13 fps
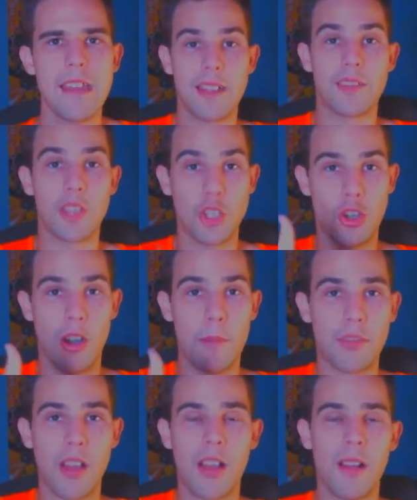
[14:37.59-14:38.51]
the sharp
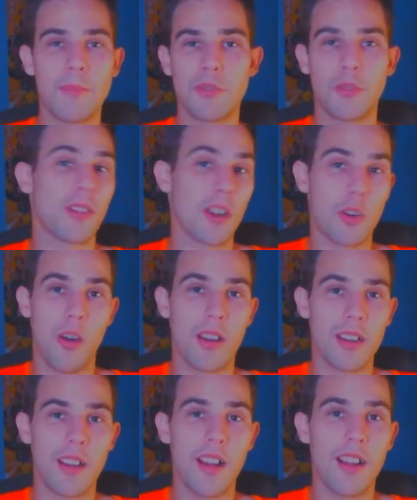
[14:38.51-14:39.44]
thumbs or
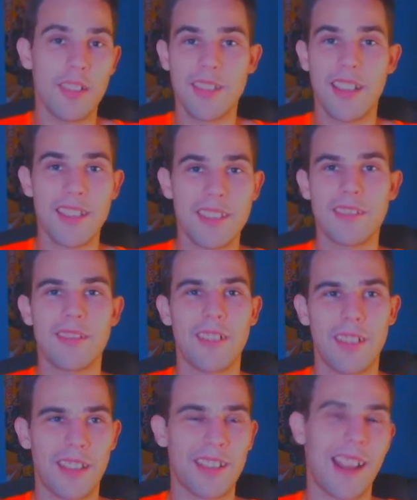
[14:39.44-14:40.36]
iguanodons as i
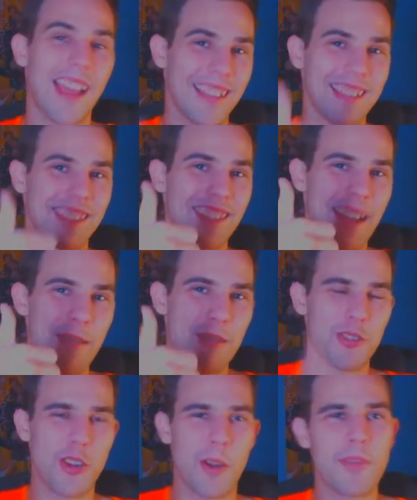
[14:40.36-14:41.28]
think i like the name
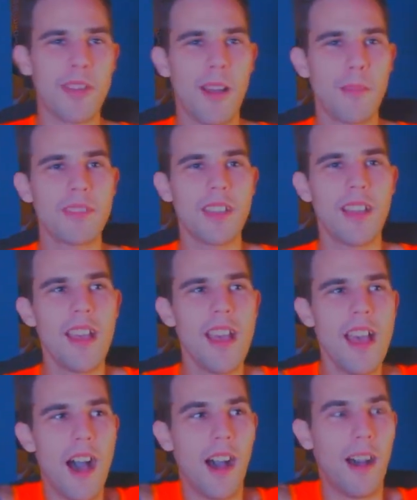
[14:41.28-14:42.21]
sharp thumbs
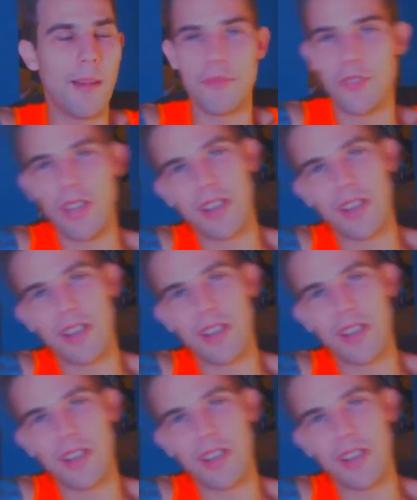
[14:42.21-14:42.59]
um, they're